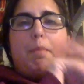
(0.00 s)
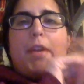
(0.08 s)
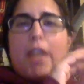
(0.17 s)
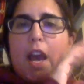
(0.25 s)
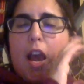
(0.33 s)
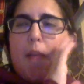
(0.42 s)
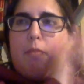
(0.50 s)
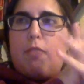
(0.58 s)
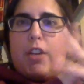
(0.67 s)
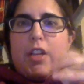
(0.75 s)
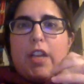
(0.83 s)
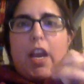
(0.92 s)
yeah,
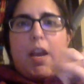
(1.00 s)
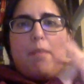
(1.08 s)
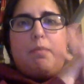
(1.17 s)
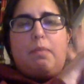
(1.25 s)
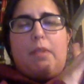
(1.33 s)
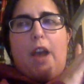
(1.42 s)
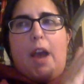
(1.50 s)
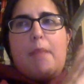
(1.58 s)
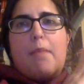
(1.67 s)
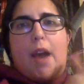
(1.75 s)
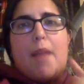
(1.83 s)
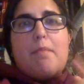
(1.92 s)

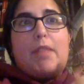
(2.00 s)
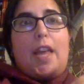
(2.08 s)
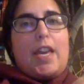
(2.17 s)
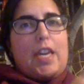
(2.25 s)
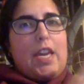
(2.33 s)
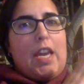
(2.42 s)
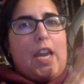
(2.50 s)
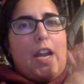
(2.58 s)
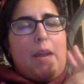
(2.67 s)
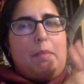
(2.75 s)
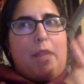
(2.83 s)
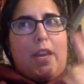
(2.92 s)
I'm liking it.
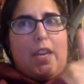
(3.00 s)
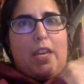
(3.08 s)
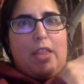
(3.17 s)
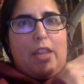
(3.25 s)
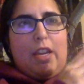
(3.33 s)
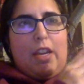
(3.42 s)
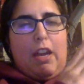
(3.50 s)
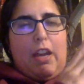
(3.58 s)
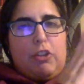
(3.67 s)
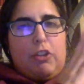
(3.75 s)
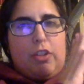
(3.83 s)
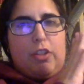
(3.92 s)
I'm liking the
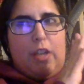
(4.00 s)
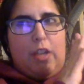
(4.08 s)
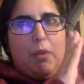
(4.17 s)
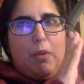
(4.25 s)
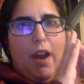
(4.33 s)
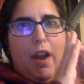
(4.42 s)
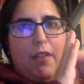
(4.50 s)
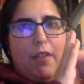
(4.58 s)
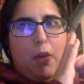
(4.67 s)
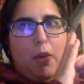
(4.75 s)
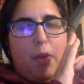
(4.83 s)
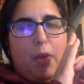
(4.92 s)
connections that we're
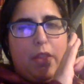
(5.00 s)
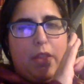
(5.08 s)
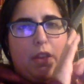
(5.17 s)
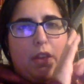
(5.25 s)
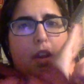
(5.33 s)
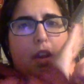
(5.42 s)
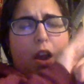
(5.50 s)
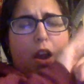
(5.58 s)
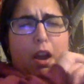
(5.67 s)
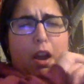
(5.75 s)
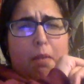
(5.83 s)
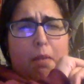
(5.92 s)
having with
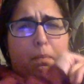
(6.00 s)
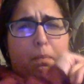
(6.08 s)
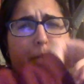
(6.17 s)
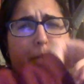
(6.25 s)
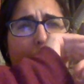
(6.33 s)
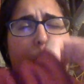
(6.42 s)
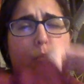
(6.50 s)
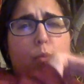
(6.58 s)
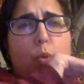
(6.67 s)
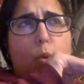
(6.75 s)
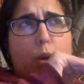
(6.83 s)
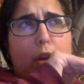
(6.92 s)

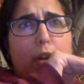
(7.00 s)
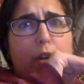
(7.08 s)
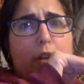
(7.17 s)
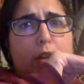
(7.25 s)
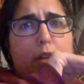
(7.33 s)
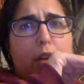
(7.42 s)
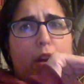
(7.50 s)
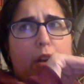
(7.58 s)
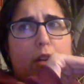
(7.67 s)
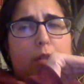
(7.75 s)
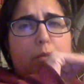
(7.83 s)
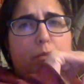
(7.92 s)
more
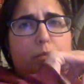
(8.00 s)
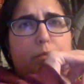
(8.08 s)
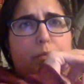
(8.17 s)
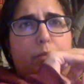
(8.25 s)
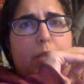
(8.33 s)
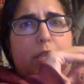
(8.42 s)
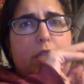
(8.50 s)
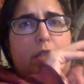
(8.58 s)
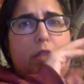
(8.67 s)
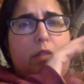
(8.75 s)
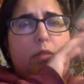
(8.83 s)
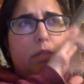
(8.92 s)

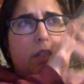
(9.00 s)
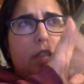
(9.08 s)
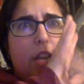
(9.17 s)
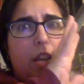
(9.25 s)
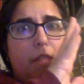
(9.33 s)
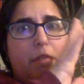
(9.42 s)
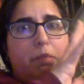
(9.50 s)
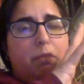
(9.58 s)
City of